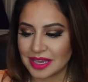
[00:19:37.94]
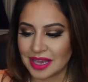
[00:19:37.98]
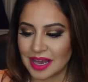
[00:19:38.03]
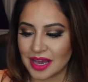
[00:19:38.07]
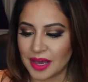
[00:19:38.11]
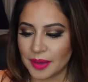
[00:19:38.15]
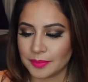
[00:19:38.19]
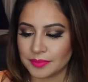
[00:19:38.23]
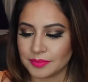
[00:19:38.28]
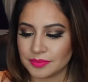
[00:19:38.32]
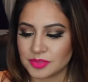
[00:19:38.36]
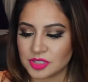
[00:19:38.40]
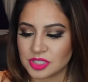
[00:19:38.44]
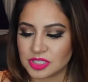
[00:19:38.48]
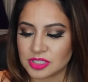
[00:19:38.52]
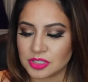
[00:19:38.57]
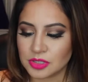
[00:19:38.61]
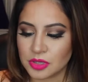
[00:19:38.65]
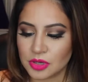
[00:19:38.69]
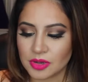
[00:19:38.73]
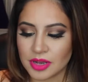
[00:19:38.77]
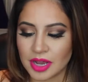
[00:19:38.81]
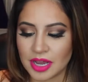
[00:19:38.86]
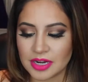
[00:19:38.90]
I'm
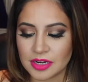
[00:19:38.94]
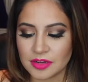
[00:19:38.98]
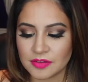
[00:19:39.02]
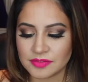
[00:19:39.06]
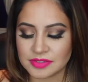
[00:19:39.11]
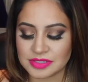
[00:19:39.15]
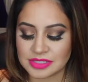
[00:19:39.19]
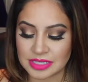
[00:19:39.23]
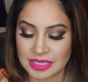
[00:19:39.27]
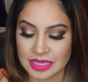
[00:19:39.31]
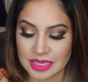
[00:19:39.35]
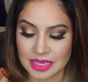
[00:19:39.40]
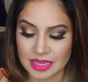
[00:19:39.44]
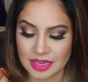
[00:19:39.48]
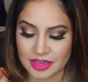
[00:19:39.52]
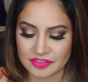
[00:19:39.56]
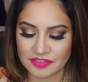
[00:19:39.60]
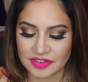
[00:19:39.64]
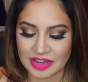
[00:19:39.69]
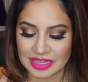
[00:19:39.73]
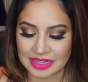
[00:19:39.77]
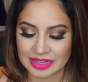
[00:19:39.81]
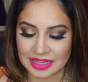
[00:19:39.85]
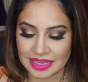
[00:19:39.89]
still kind of seeing if
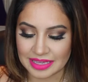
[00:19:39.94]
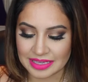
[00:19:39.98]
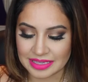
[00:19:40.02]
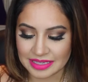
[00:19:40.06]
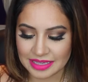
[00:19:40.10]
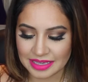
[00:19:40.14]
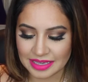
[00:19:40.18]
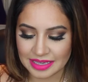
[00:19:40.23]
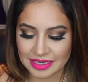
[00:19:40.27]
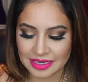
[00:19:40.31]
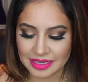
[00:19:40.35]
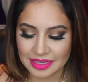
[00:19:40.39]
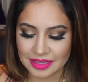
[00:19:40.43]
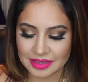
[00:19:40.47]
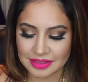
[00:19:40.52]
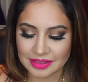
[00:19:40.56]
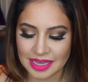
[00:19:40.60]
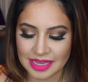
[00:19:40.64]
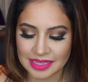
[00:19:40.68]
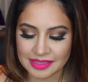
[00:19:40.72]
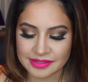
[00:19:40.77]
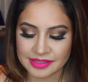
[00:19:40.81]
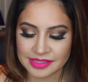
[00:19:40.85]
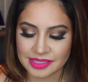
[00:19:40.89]
I like it.
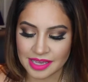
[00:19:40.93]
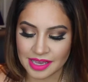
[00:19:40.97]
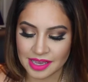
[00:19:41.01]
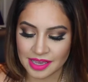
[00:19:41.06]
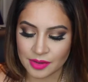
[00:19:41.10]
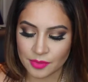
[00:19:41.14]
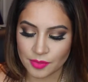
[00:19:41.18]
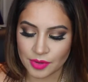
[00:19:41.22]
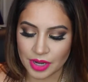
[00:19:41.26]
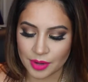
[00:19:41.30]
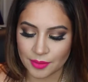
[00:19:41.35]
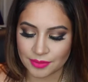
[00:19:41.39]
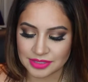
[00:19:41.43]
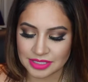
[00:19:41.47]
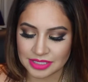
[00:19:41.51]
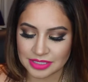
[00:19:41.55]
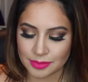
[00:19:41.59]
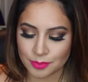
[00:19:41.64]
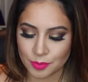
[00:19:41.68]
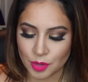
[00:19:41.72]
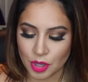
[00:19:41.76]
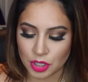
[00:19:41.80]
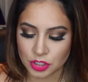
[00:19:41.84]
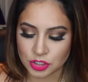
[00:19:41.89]
That day when I was at
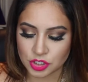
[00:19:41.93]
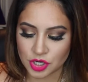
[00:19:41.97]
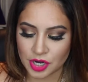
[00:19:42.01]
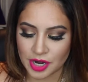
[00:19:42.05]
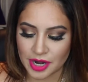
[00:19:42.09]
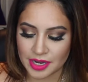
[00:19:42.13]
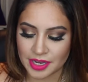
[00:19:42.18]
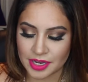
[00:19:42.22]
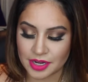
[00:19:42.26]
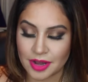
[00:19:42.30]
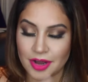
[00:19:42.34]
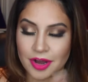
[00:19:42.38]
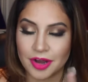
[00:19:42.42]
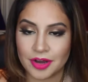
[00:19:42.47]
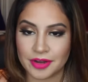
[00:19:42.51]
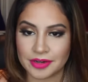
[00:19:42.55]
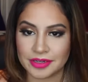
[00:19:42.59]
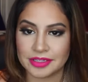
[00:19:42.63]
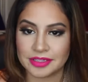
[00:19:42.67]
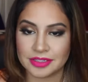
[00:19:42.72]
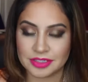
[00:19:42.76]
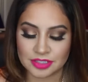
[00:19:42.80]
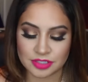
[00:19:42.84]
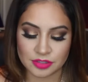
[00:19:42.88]
the mall trying it on
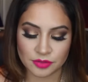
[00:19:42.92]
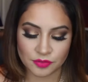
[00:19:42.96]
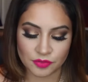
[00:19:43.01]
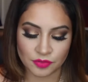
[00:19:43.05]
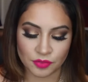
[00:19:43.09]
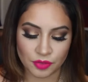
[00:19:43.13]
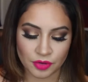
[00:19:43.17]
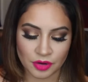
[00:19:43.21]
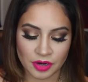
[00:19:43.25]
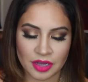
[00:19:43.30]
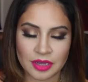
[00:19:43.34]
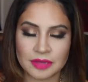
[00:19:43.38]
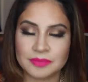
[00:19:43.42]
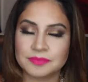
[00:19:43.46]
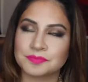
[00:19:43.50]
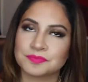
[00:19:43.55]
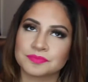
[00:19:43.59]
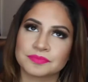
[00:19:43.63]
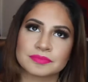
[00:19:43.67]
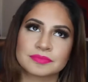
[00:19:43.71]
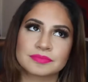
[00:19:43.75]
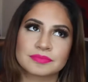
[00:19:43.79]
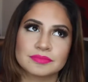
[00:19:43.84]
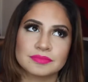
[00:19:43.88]
in Sephora,
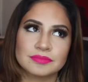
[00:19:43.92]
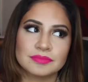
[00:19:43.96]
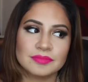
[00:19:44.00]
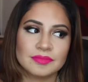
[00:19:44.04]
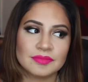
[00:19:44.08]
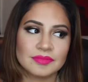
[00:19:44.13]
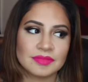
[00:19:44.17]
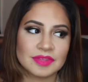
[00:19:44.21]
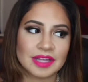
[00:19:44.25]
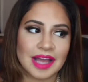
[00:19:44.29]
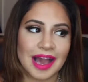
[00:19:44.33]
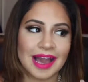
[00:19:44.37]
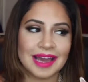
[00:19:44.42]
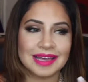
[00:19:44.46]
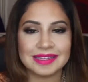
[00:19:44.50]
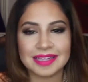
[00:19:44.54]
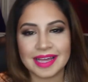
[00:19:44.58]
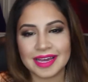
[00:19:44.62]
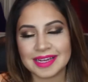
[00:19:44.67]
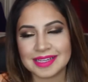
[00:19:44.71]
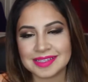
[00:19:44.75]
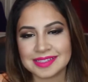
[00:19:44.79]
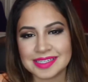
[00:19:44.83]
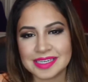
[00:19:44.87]
I
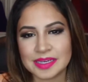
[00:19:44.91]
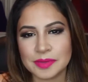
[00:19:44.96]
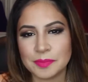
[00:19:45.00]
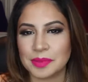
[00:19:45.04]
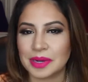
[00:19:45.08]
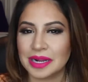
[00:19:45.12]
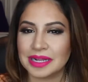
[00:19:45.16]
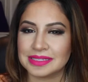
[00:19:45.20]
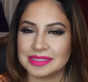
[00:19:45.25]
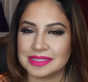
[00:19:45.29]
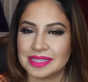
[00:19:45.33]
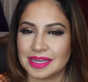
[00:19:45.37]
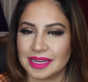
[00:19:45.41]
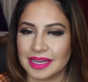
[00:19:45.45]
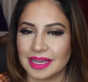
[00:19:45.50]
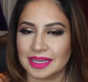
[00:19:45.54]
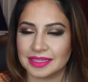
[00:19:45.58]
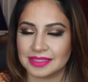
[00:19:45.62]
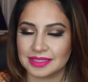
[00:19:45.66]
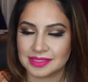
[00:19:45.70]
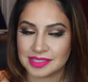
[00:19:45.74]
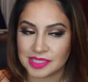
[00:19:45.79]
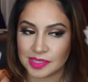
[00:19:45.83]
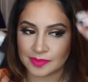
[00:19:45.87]
liked it, but I didn't at
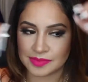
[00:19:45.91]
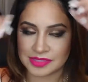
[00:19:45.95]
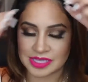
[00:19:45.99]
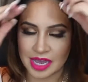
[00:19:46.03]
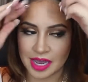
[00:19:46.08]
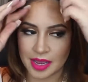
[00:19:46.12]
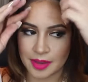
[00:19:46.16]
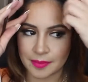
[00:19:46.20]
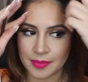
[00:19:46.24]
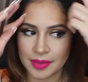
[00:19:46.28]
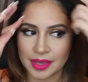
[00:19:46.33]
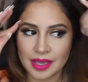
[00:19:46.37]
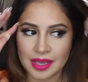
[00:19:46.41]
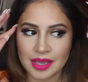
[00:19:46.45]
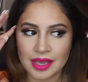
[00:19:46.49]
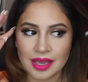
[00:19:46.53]
the same time.